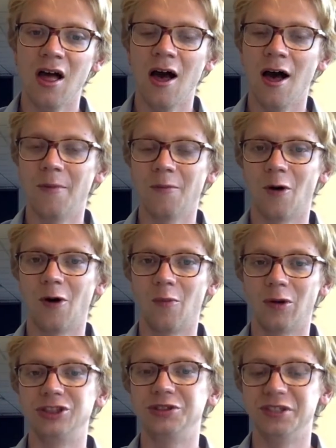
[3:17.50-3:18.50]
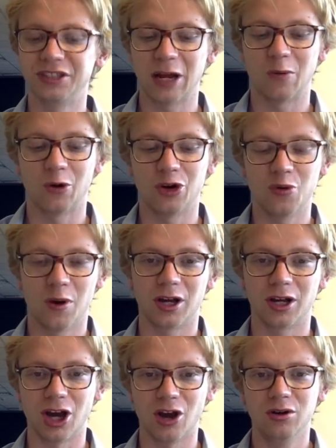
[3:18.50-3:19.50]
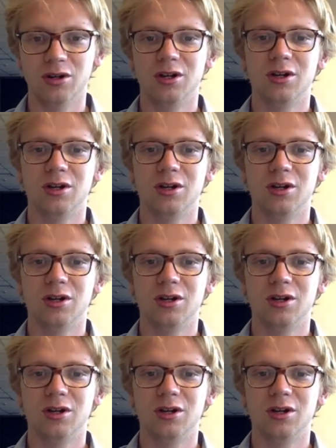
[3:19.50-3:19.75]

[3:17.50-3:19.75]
or once you decide where you want to go,